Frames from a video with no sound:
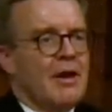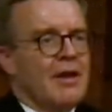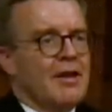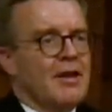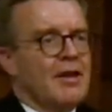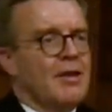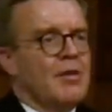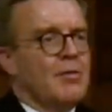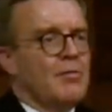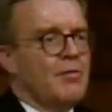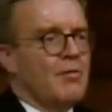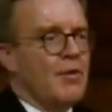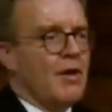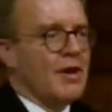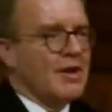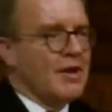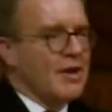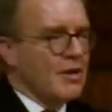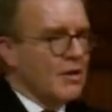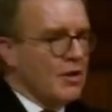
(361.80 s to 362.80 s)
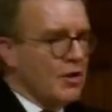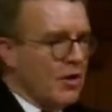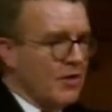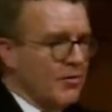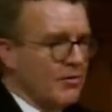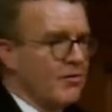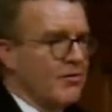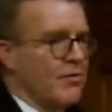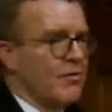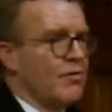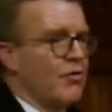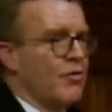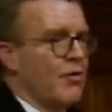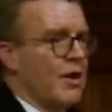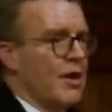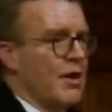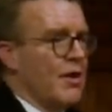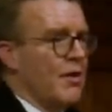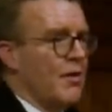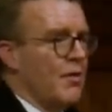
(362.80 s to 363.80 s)
I can, I can
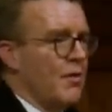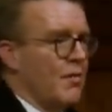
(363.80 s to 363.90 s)
concentrate